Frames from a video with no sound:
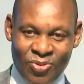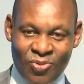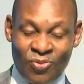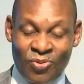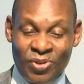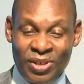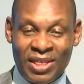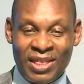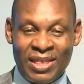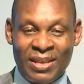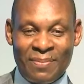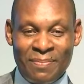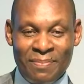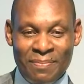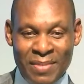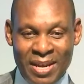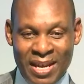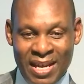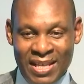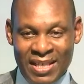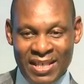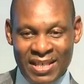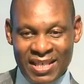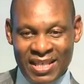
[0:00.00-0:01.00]
with the
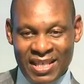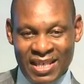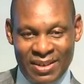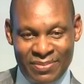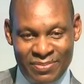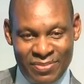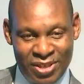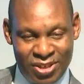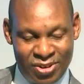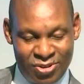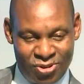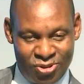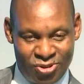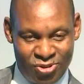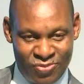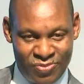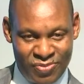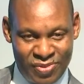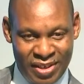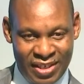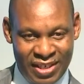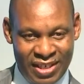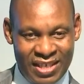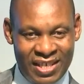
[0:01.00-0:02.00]
mainstream
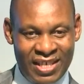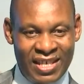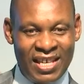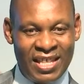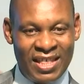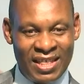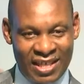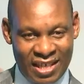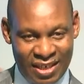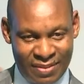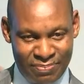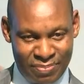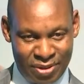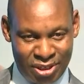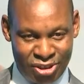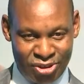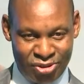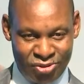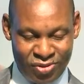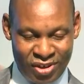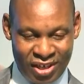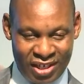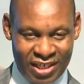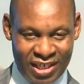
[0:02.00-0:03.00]
economies in that
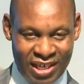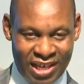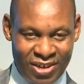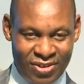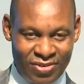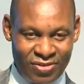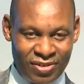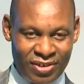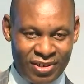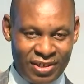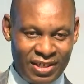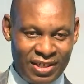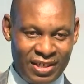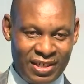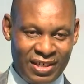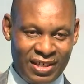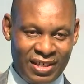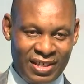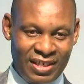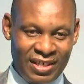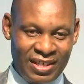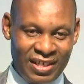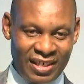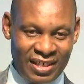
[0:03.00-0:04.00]
particular town,
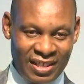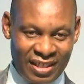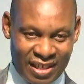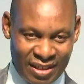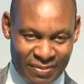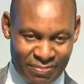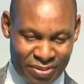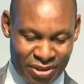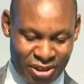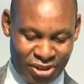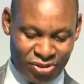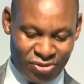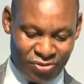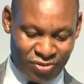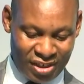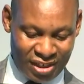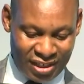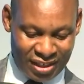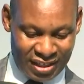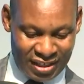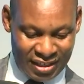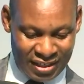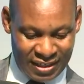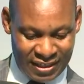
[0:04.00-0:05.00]
in that particular
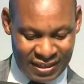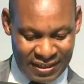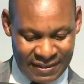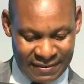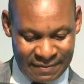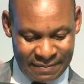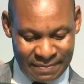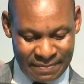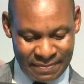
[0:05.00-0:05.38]
city.